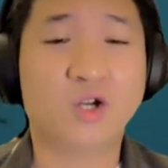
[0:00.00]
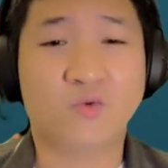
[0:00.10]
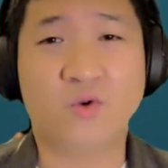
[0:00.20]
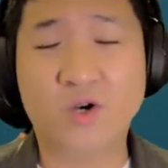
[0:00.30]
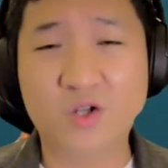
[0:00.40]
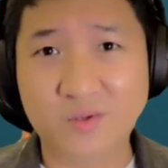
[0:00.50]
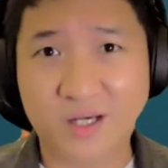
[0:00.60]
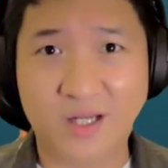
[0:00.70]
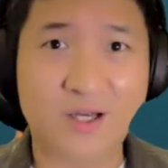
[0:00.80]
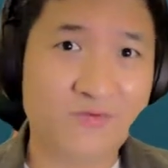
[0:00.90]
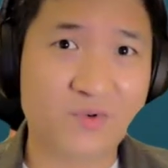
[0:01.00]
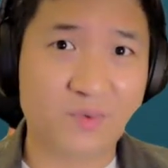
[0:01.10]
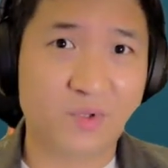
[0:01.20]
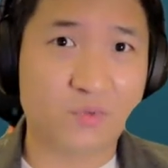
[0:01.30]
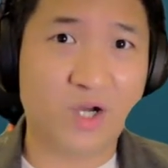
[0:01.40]
We want to learn from
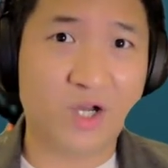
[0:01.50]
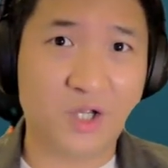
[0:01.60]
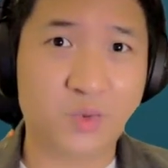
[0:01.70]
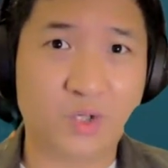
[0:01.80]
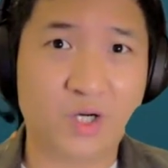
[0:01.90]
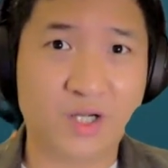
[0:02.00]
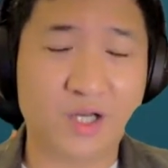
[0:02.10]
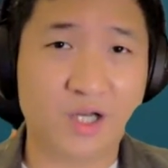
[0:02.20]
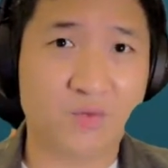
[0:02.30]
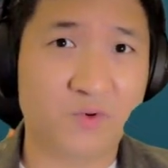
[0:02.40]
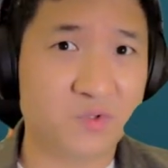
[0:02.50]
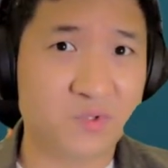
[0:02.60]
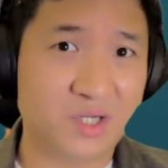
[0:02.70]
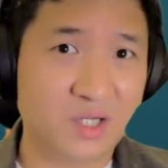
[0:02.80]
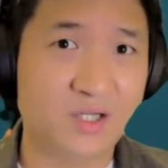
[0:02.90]
the wise one, and we want to
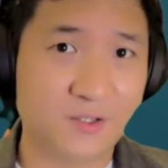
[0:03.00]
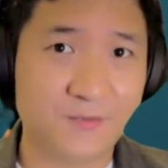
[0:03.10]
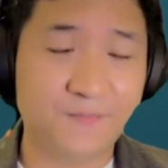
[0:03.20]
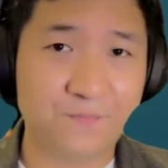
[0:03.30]
learn